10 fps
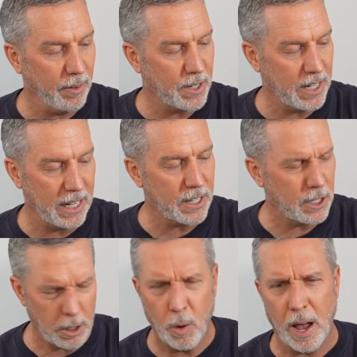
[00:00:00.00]
ever seen it,
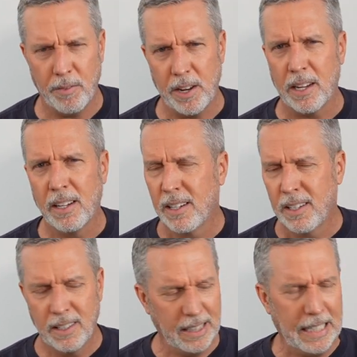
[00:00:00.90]
so heavy.
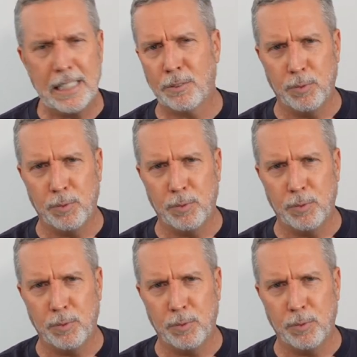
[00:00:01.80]
Leaks